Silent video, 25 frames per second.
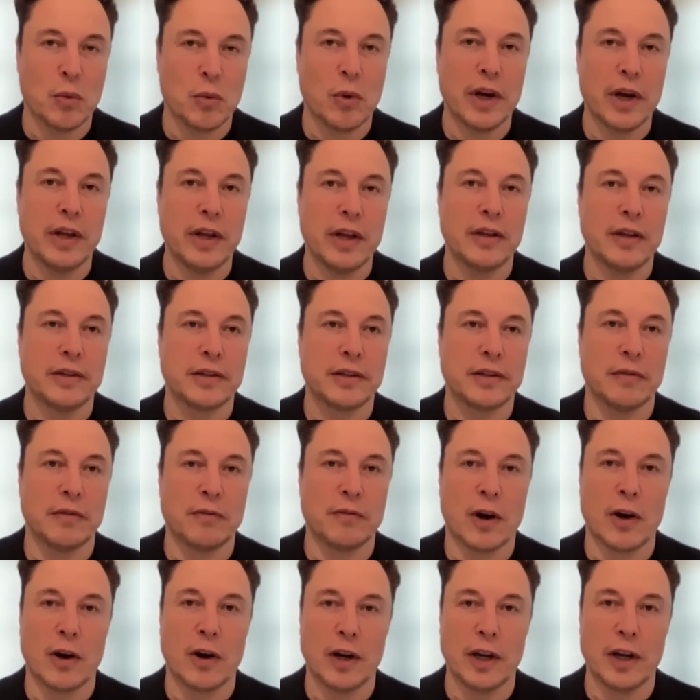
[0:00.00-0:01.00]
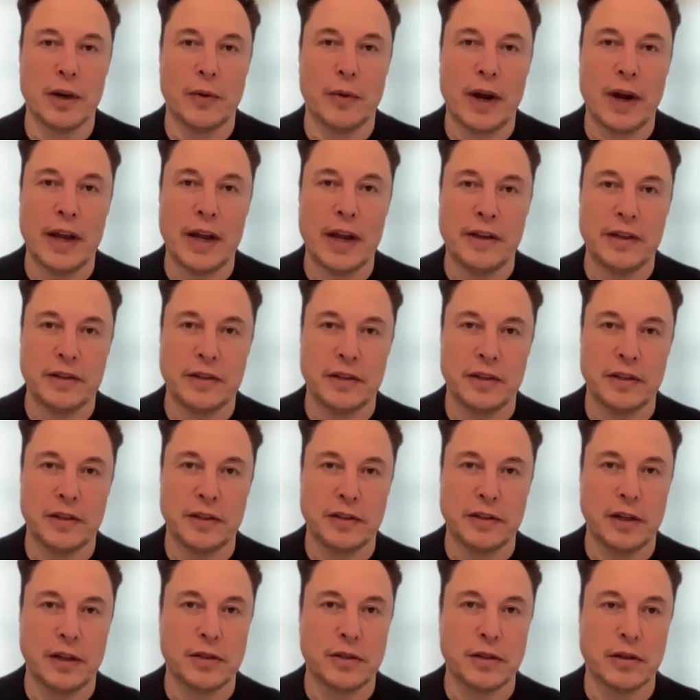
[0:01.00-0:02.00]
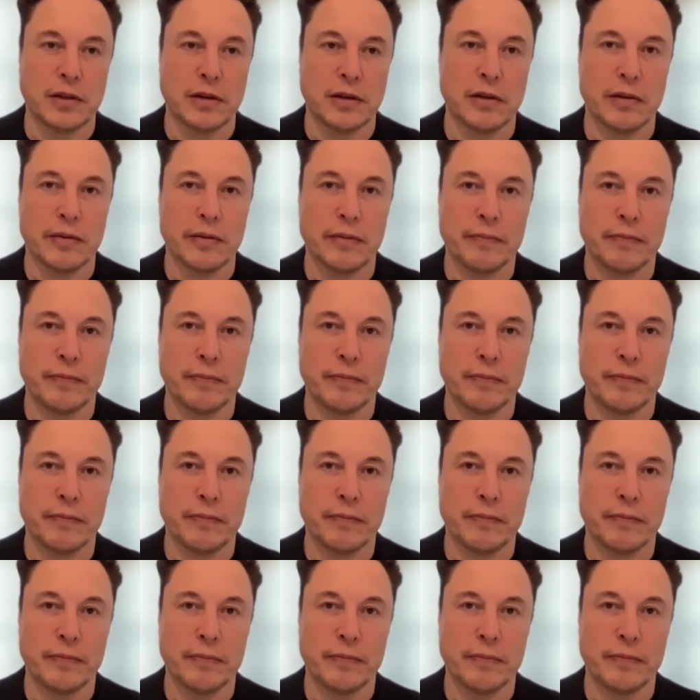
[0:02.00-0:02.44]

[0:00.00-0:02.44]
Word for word: what is the morally right decision?